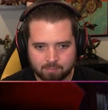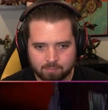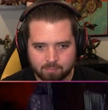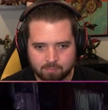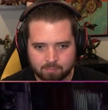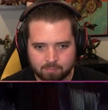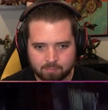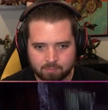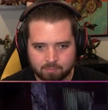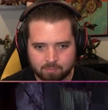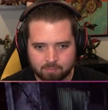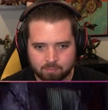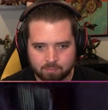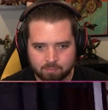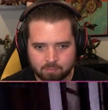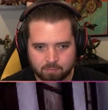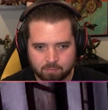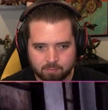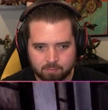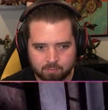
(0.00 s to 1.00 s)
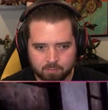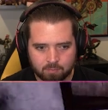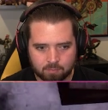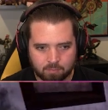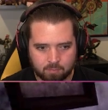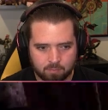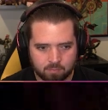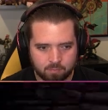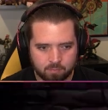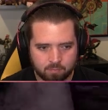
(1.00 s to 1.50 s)

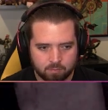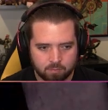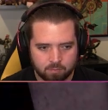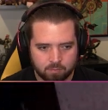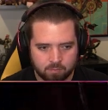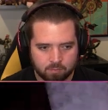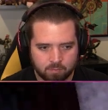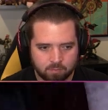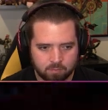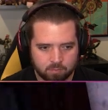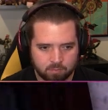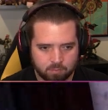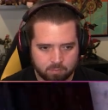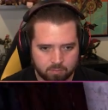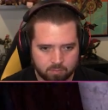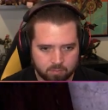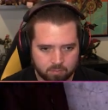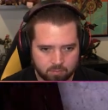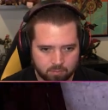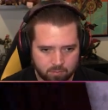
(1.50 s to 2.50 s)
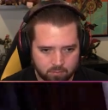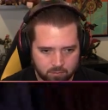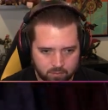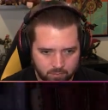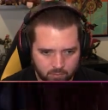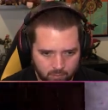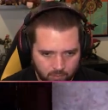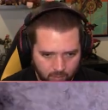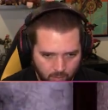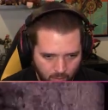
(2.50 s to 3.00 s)

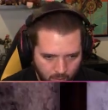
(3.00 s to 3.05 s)
[no speech]